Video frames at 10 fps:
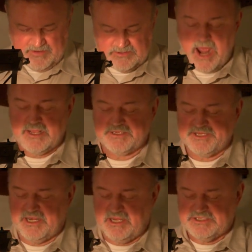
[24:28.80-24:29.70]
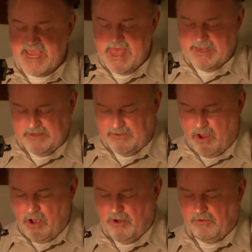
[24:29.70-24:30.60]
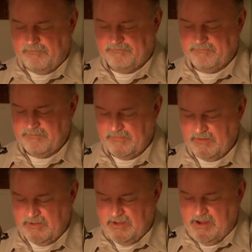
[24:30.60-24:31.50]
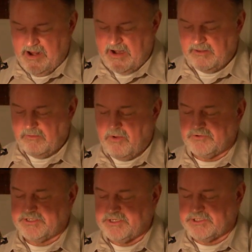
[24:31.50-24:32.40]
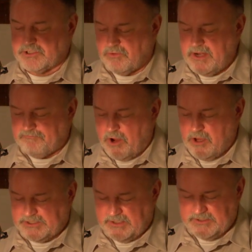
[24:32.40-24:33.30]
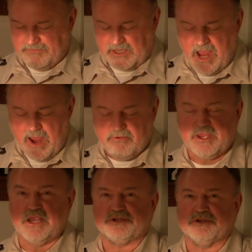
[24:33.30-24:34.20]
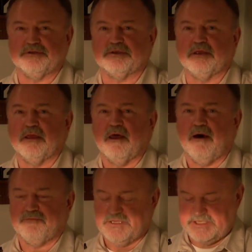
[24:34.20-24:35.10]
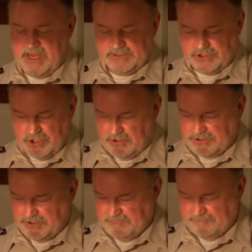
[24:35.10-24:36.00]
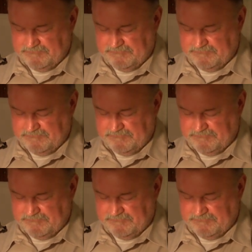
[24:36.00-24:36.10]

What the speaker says: not exceeding 10 in the whole, out of the most discreet persons of the congregations of the said church.